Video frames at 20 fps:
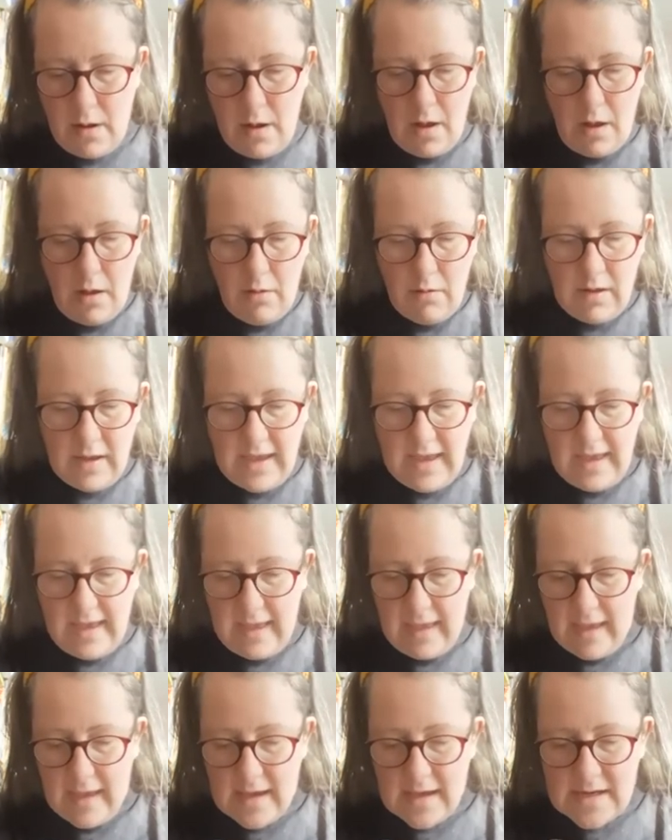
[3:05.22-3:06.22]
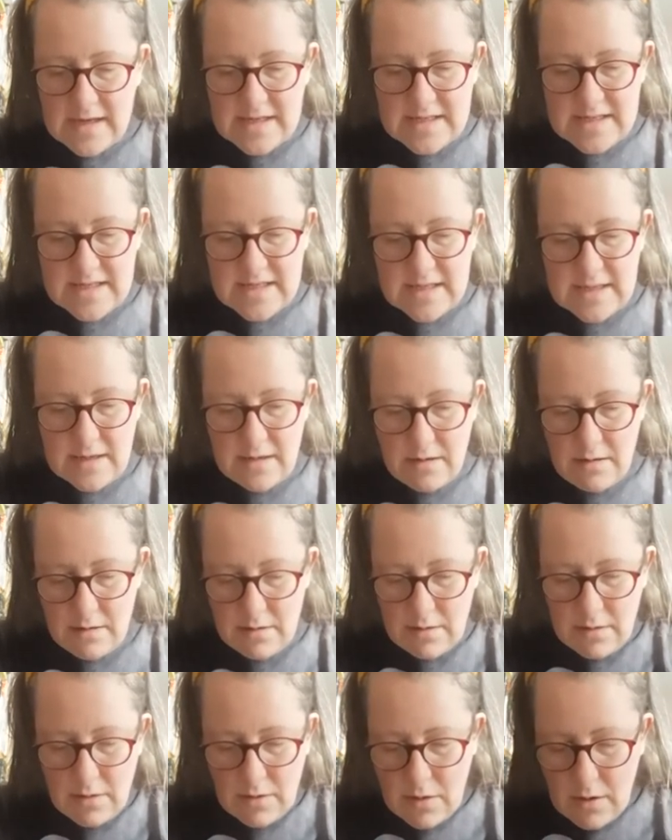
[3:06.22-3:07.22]
cupcakes,
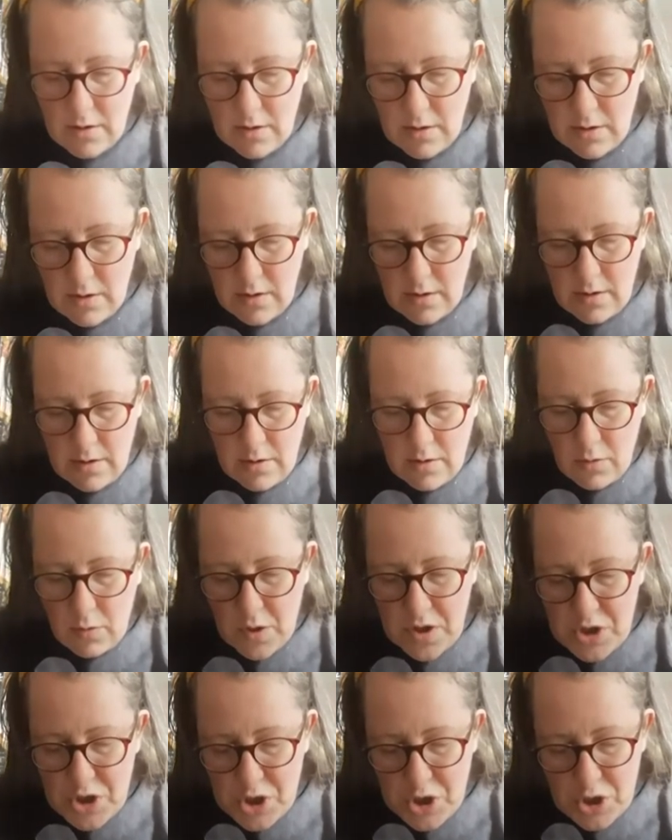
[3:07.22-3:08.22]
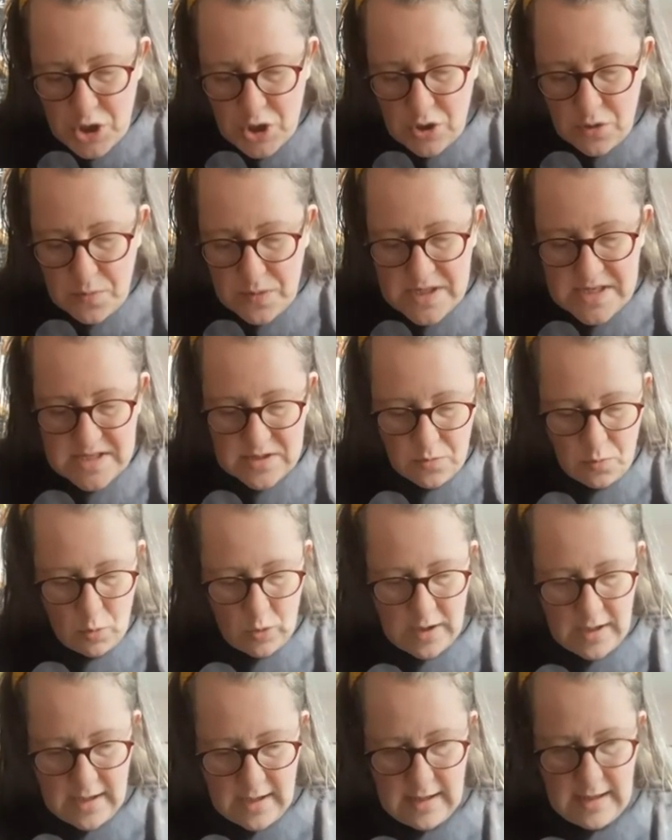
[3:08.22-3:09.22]
which should be
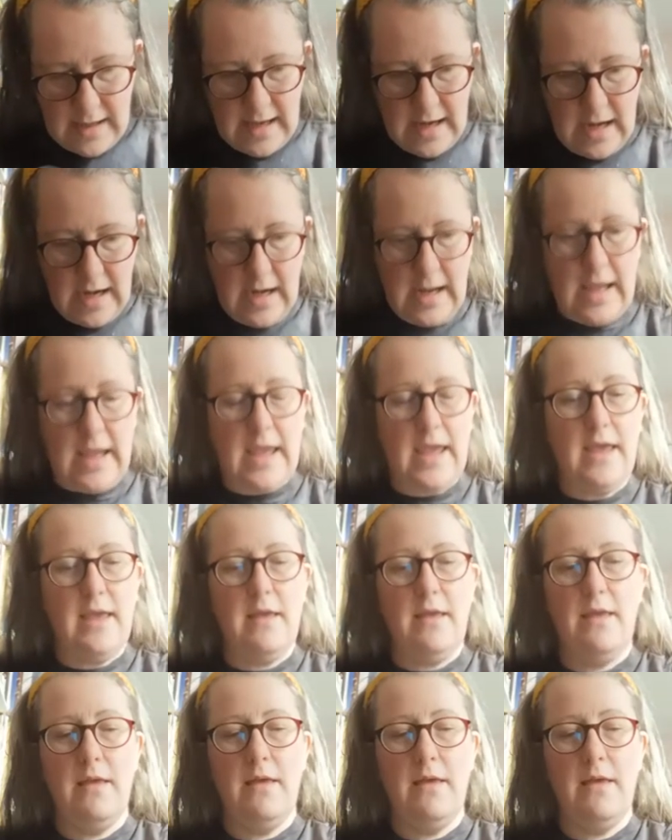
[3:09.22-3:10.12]
somewhere in here.